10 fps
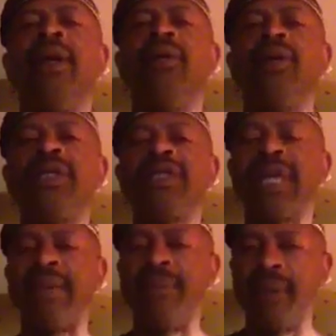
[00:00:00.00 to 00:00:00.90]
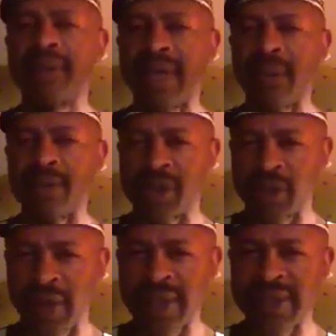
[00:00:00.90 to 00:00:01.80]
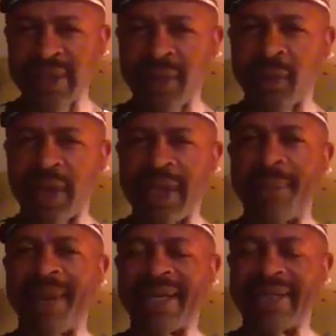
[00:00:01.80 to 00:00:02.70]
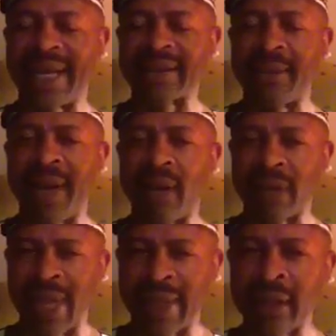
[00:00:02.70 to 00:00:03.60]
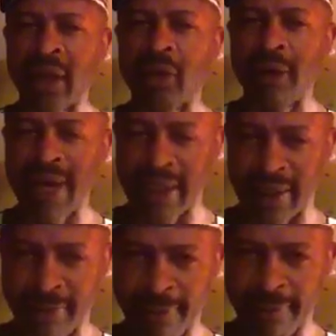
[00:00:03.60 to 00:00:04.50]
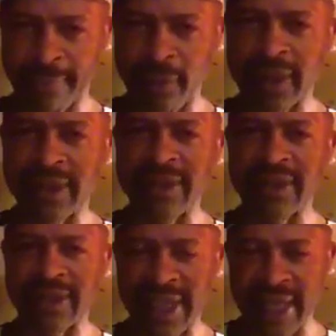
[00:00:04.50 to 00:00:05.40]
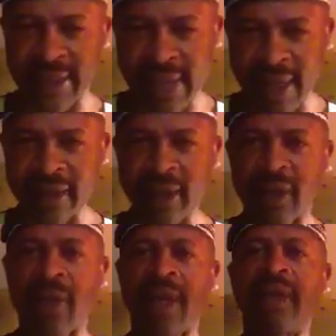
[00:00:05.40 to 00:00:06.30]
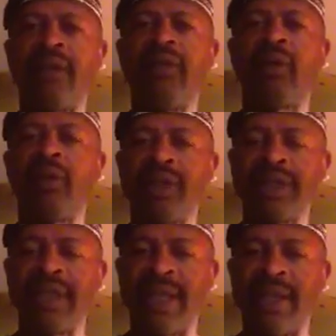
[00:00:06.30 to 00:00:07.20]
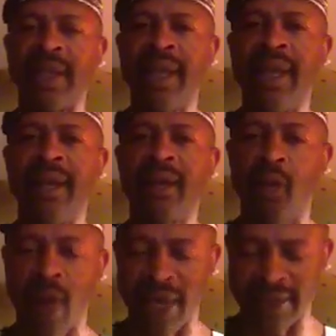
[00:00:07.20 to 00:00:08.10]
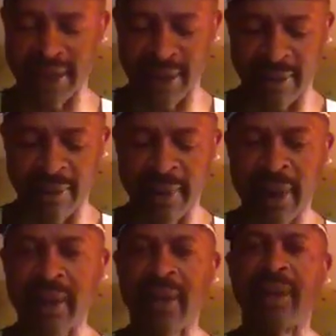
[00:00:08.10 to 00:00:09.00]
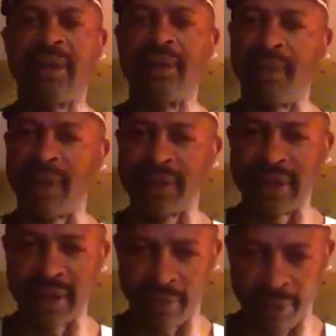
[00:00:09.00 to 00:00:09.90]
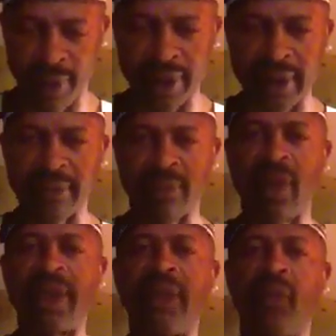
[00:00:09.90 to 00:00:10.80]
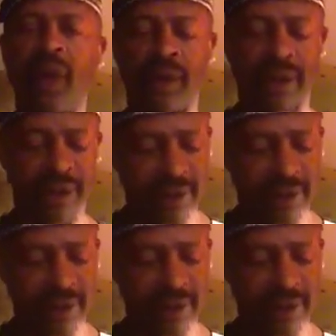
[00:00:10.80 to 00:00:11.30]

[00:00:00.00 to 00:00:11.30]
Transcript: which is a book that was transliterated by Dr. Maulana Karenga, which is the same Dr. Karenga who originated Kwanzaa. The brother did a brilliant, brilliant work.